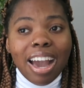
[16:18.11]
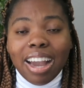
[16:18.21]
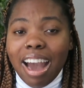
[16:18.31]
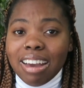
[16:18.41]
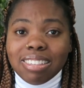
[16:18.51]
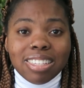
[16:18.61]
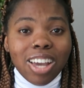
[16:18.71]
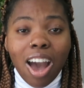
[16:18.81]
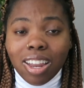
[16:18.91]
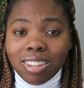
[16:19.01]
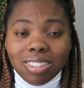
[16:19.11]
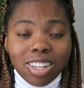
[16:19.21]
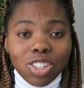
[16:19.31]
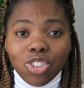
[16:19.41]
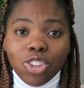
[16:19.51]
Guys, God has
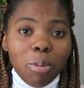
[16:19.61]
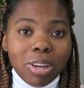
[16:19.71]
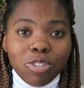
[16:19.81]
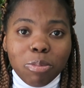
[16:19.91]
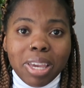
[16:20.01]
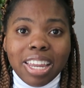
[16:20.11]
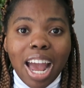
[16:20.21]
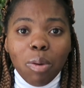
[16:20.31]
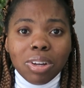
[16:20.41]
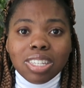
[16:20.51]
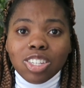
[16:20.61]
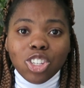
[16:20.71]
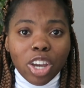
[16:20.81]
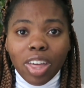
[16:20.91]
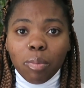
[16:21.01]
done so much for me, and I want to
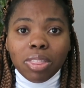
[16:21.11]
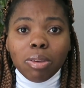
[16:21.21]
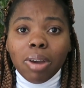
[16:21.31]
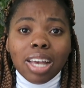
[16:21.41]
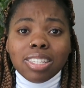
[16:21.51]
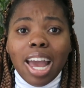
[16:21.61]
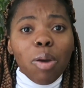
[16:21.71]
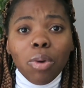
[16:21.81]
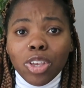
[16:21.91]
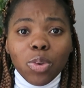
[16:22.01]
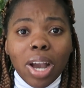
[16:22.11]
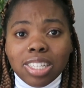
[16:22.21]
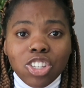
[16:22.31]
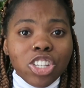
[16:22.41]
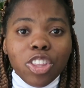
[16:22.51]
share that with you guys, and I want you
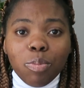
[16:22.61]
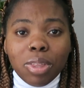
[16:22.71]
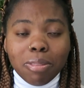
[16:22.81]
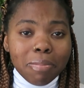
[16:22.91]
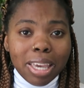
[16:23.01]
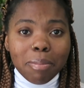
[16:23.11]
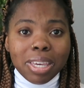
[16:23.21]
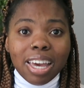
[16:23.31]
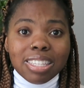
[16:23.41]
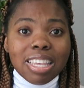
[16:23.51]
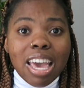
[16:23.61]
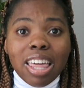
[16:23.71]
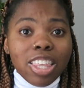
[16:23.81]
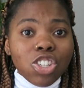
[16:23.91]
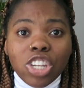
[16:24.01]
guys to share them with me, because
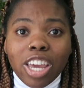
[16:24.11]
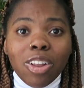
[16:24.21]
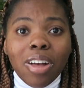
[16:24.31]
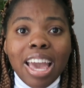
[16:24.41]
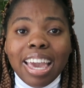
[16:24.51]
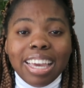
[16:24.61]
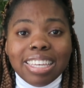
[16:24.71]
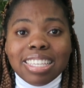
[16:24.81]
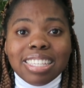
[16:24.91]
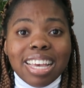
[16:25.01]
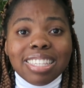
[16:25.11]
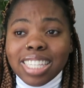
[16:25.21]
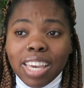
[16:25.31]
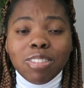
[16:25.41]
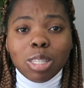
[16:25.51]
this channel is a
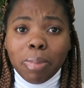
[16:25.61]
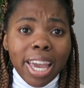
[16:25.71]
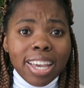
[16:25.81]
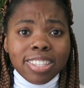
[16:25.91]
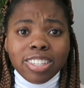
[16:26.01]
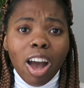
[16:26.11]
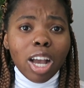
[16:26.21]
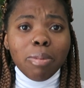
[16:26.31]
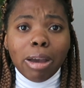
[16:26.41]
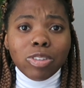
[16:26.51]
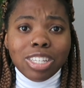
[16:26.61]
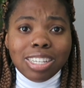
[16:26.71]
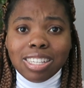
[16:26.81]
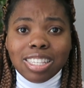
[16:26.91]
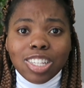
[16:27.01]
safe space to talk about
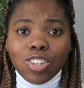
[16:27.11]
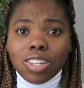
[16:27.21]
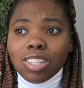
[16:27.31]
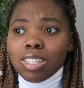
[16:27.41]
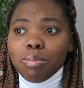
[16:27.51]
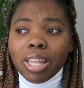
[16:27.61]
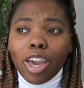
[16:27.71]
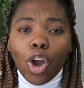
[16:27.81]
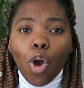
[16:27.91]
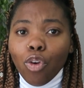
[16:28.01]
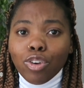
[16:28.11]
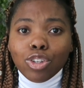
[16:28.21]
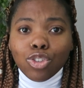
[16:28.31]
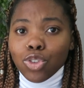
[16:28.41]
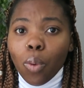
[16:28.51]
Jesus and to just be like
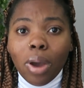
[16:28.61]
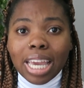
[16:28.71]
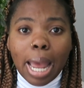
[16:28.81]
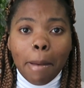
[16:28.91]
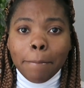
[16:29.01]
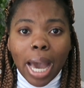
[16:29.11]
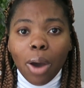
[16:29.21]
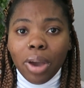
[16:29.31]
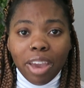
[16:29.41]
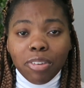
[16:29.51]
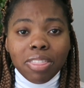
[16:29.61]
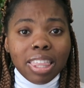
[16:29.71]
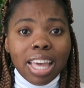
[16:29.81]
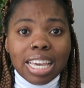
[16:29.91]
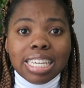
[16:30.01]
overjoyed about
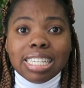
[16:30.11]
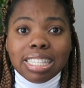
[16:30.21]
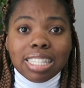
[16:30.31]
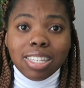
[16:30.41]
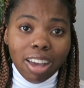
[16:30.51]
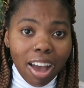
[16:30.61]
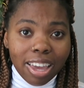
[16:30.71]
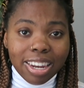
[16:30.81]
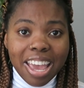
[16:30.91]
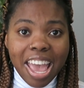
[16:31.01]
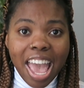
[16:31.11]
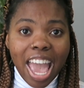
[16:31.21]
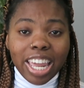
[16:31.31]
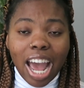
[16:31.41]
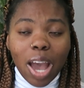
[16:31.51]
everything that he has done.
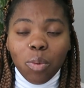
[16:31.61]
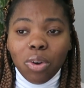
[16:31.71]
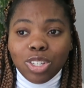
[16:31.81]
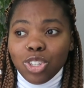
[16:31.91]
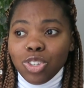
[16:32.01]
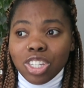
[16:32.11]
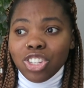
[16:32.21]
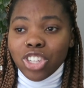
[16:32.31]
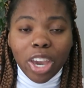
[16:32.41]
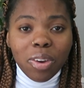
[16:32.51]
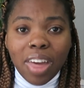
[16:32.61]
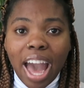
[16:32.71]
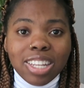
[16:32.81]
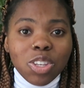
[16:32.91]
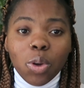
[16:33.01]
And I want to just share
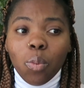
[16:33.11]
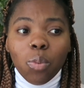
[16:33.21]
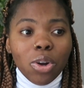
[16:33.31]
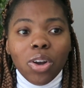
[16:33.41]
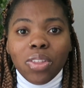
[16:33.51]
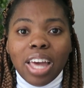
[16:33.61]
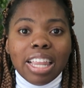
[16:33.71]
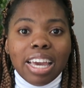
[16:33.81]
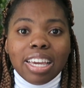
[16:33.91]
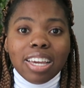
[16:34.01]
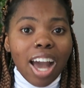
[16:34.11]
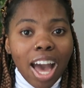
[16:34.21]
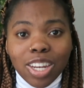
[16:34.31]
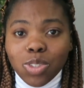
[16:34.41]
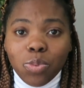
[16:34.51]
that to the world, that like,
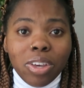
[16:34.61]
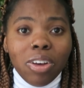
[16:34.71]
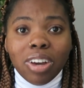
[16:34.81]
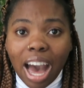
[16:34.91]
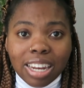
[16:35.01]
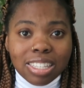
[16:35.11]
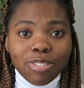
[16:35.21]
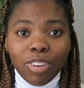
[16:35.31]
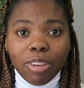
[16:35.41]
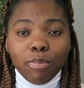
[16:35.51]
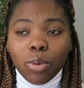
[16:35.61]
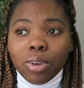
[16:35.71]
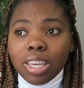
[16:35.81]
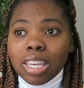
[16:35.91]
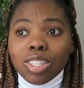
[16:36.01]
God is real, God is faithful,
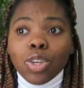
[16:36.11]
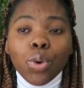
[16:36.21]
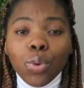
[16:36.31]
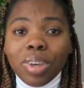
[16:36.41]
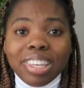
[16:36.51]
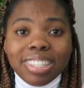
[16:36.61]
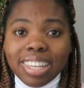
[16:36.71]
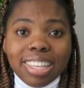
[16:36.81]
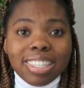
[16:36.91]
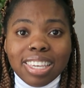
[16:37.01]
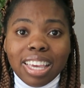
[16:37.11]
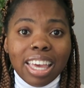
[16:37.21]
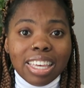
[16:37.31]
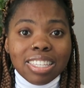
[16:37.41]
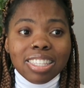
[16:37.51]
he is who he says he
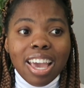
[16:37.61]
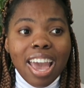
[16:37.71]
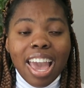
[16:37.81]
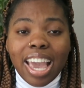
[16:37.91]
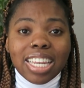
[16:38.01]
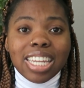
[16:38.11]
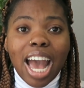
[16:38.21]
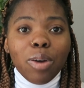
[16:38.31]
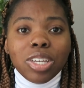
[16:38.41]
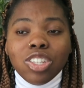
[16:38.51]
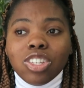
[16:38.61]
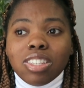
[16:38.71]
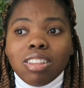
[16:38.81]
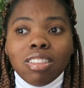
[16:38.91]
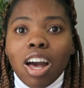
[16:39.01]
is, and how he
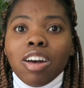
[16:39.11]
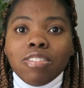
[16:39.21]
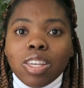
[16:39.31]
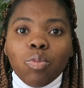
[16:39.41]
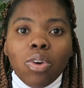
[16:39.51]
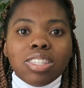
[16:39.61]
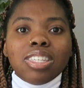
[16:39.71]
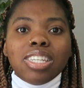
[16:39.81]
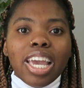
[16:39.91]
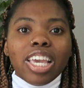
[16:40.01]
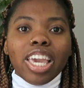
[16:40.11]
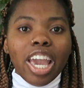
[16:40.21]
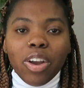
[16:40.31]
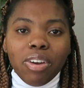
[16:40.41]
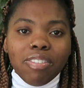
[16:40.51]
just loves and wants to take
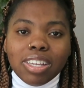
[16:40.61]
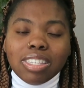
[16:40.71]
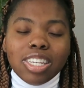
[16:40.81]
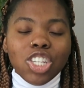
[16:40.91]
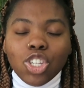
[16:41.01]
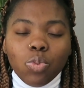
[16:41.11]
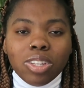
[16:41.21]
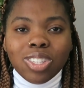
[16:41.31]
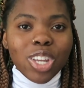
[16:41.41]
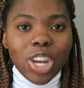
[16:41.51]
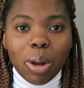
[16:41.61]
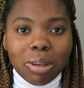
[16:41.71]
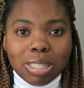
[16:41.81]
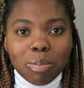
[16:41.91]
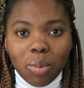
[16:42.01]
care of us, and he just wants to know
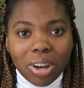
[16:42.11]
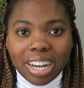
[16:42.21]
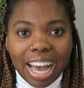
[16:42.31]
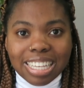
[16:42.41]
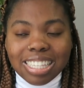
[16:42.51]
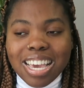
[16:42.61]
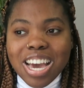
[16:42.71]
us more, guys.